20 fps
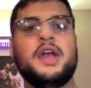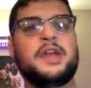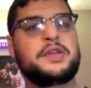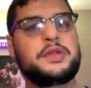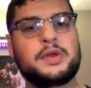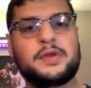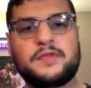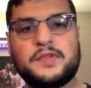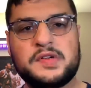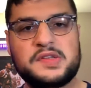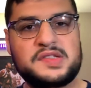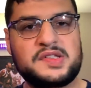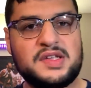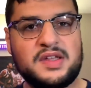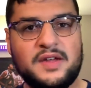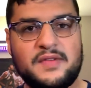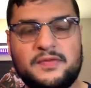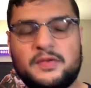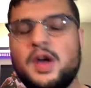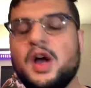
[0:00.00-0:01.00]
a university
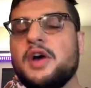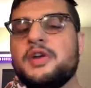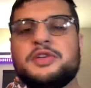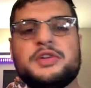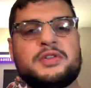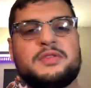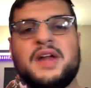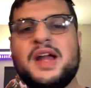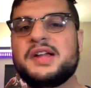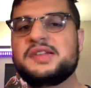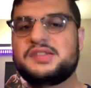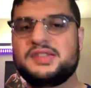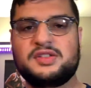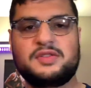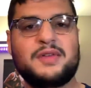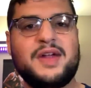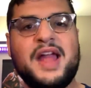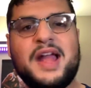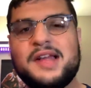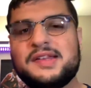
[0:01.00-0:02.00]
of undergrads and
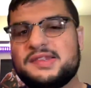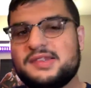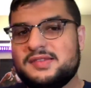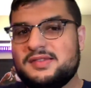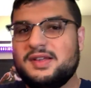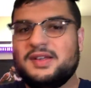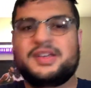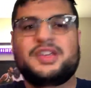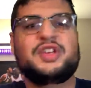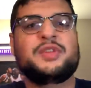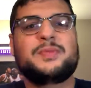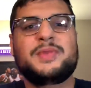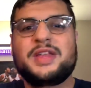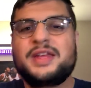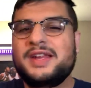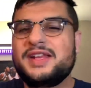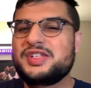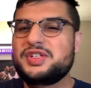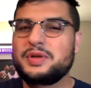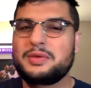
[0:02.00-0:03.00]
grads
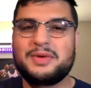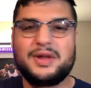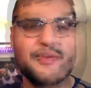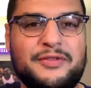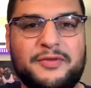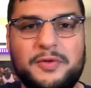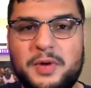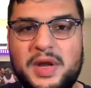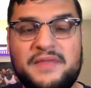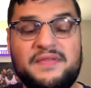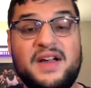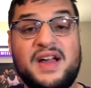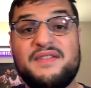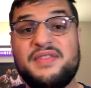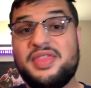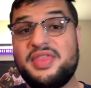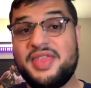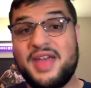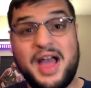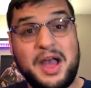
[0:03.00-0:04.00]
accumulating to around
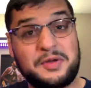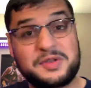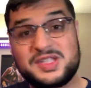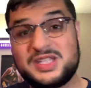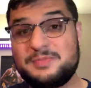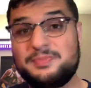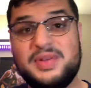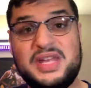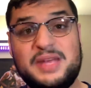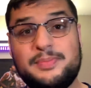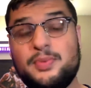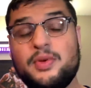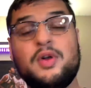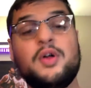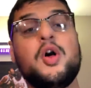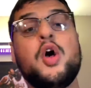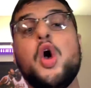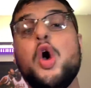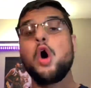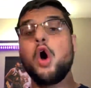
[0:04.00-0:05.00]
45,000
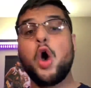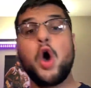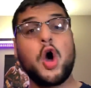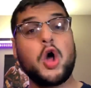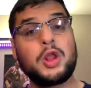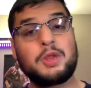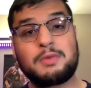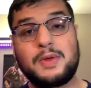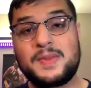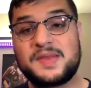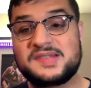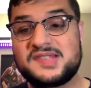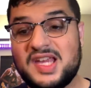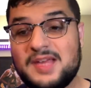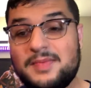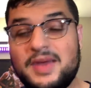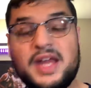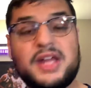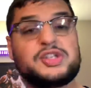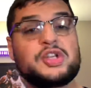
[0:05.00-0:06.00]
people, all around the
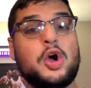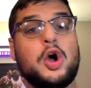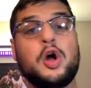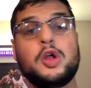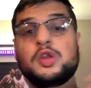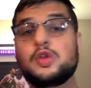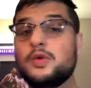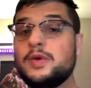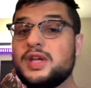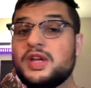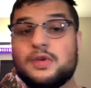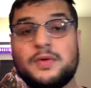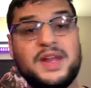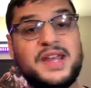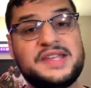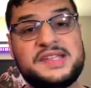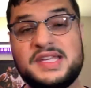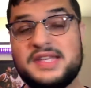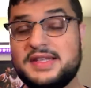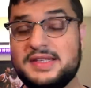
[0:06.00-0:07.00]
same age, all going
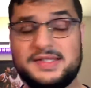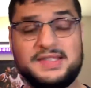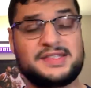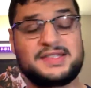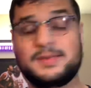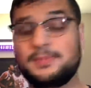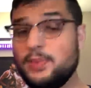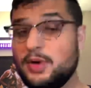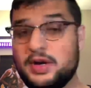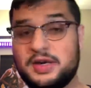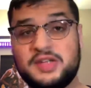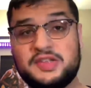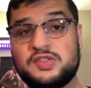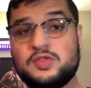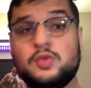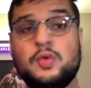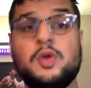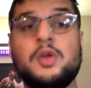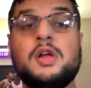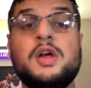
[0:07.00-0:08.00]
crazy. This is a party
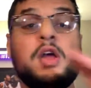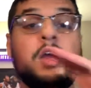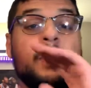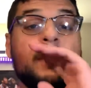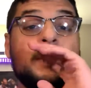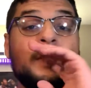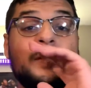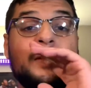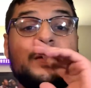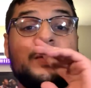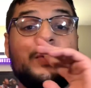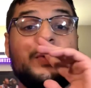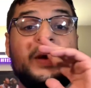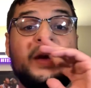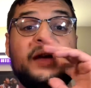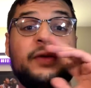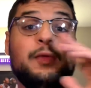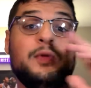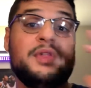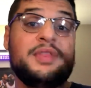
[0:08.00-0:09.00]
school.
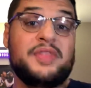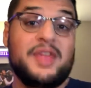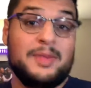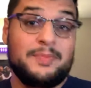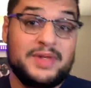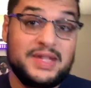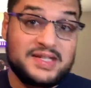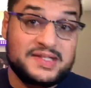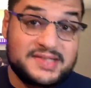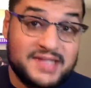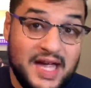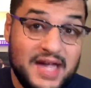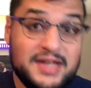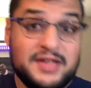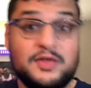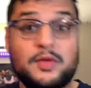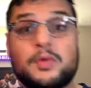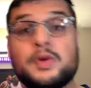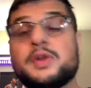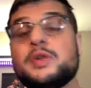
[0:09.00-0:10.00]
And with that being said,
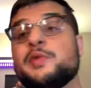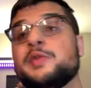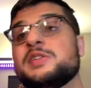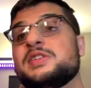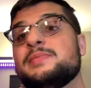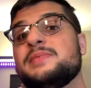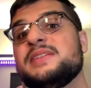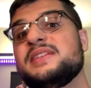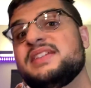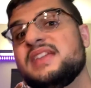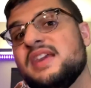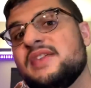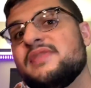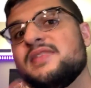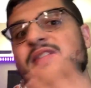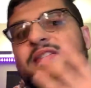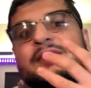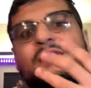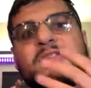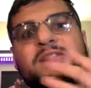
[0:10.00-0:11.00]
you are going to be
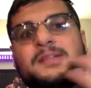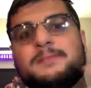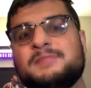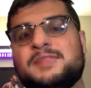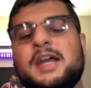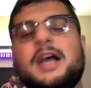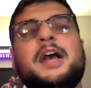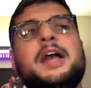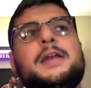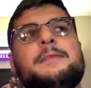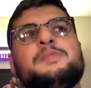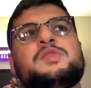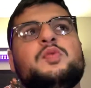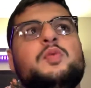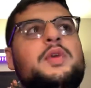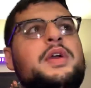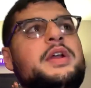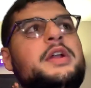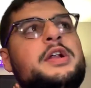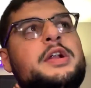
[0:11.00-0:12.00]
given some times
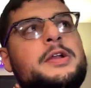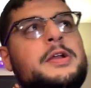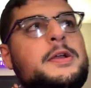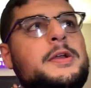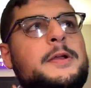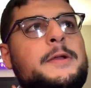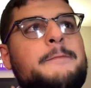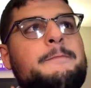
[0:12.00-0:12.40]
where